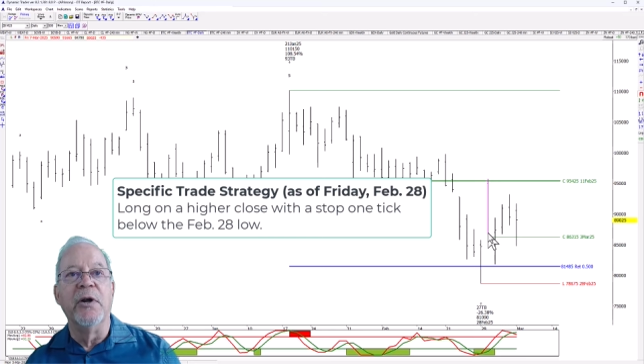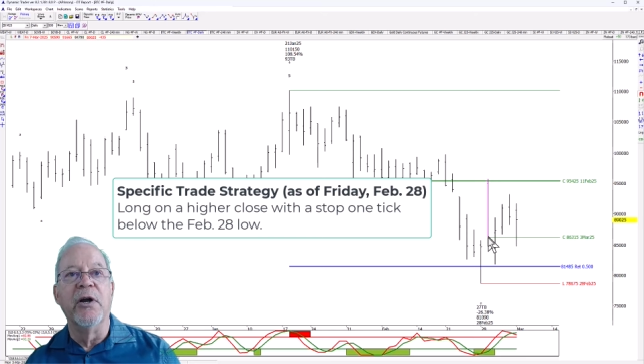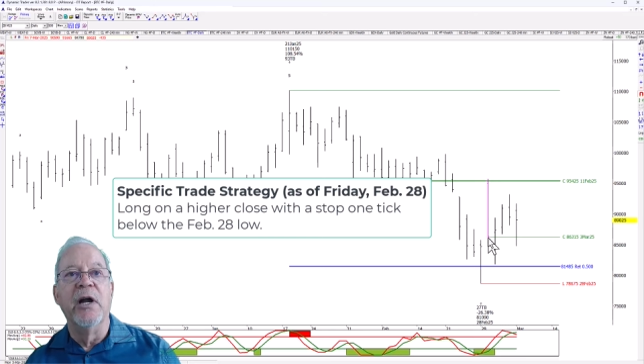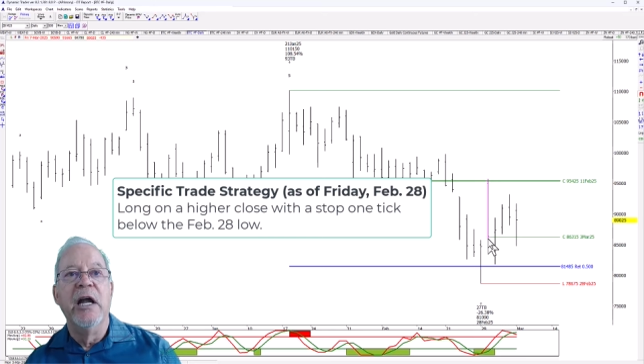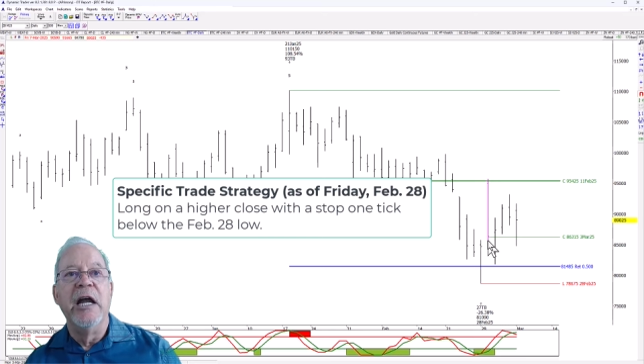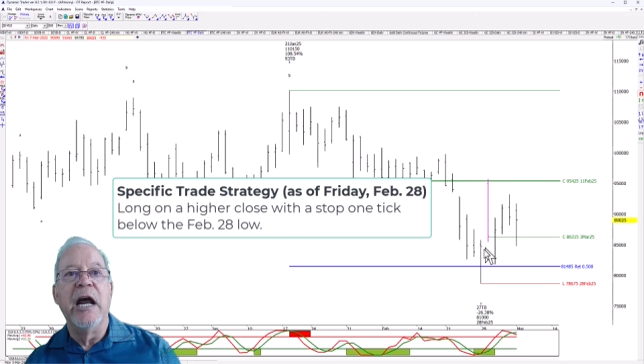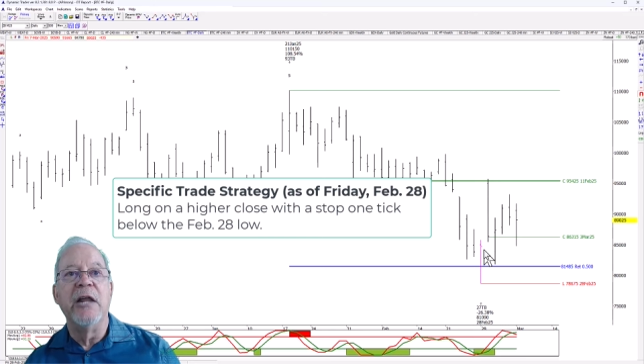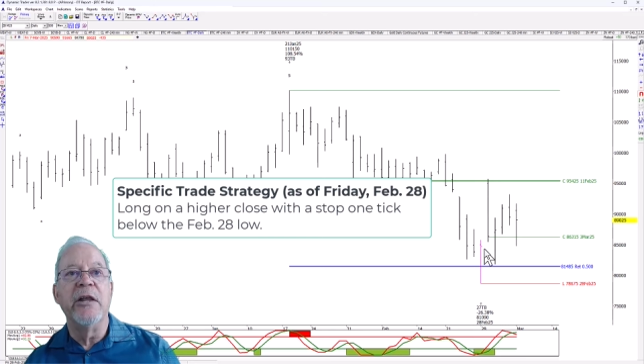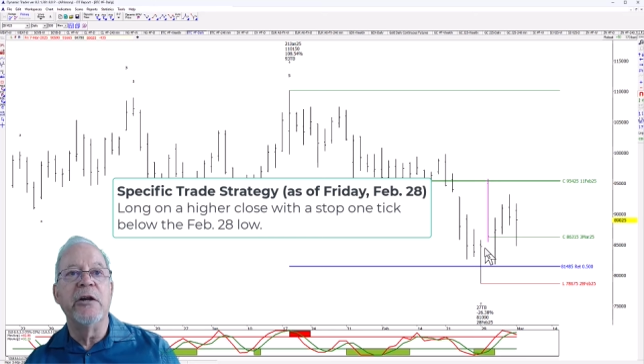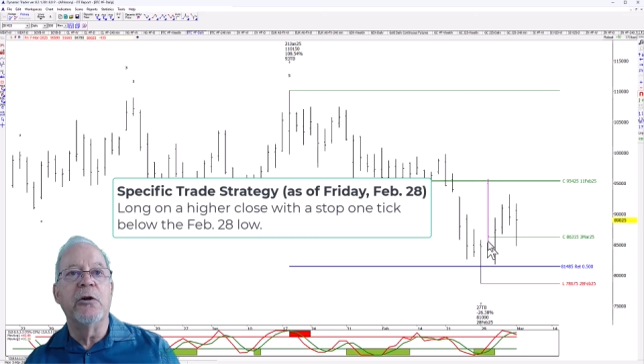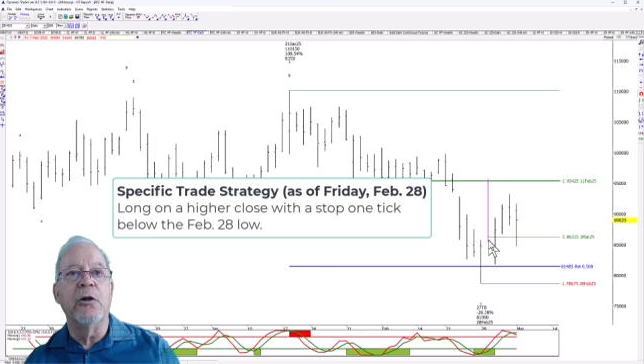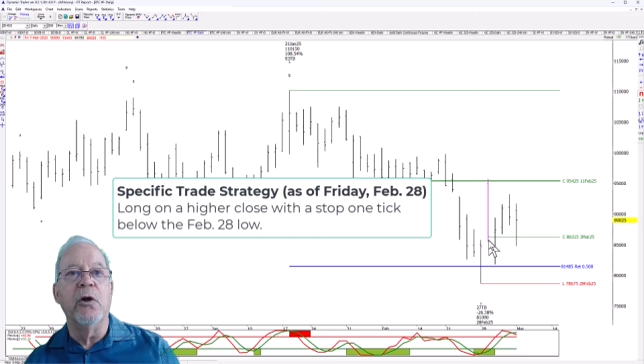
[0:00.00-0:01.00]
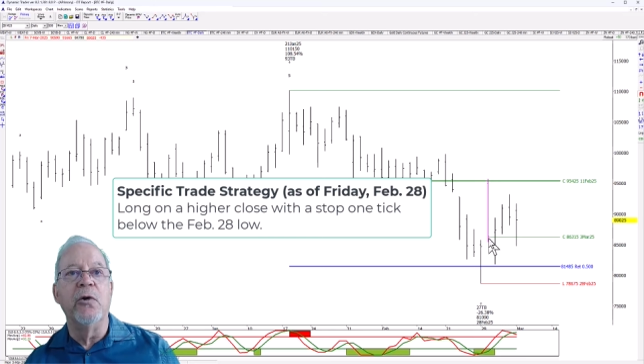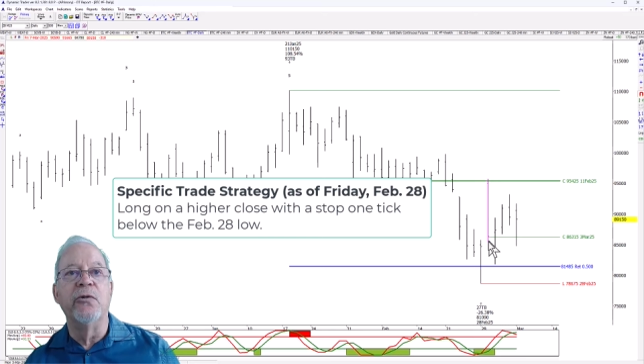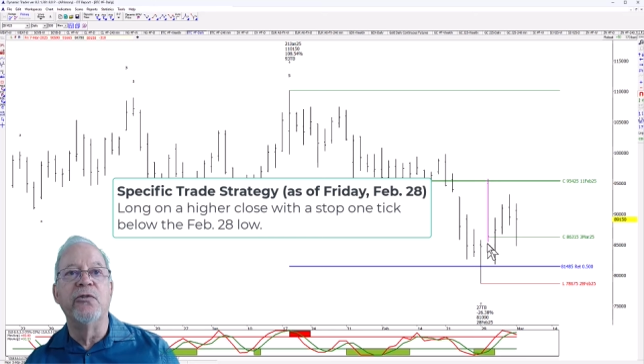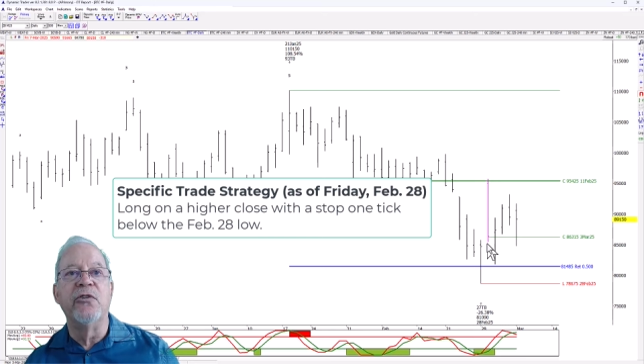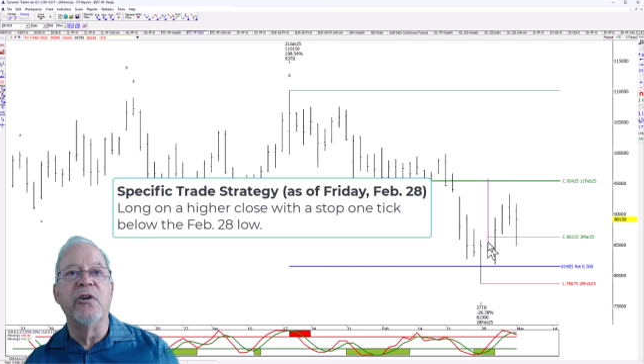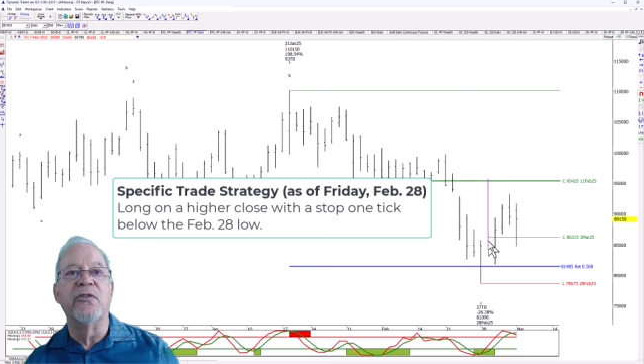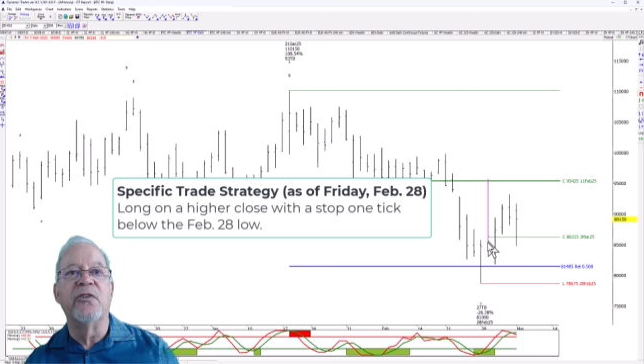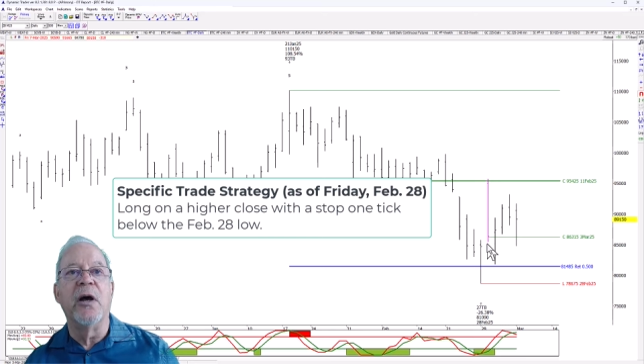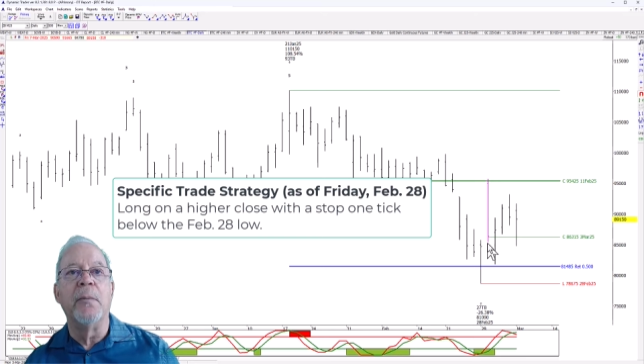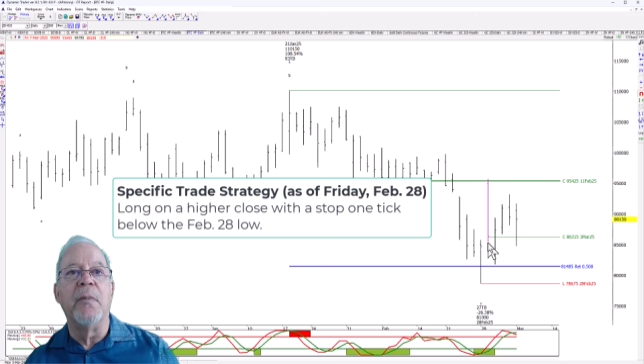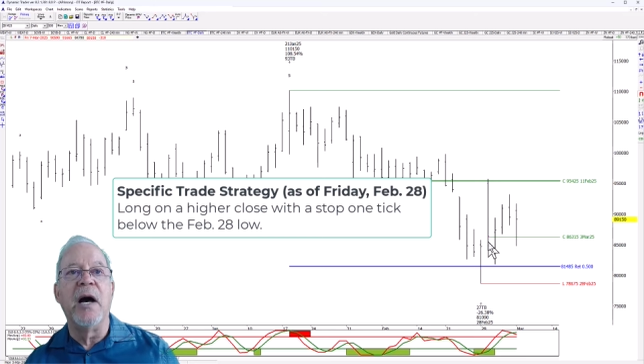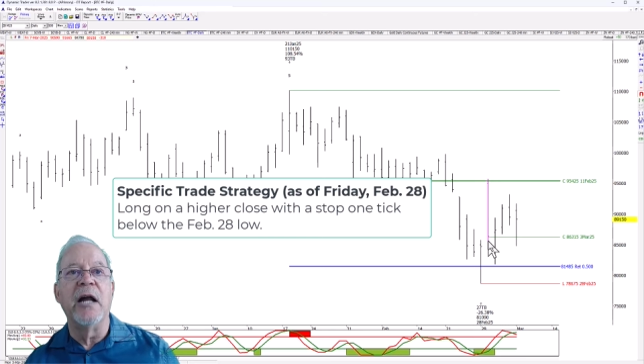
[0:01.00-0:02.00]
and then closed just up
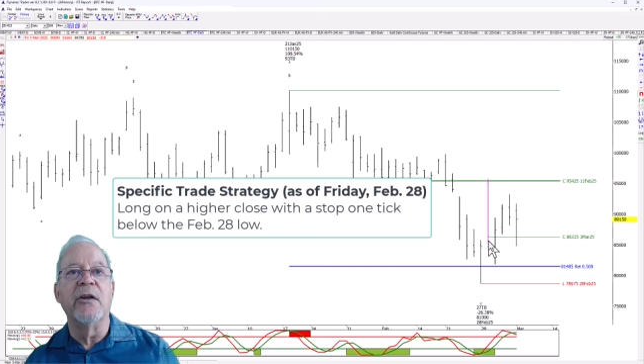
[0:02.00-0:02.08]
modestly.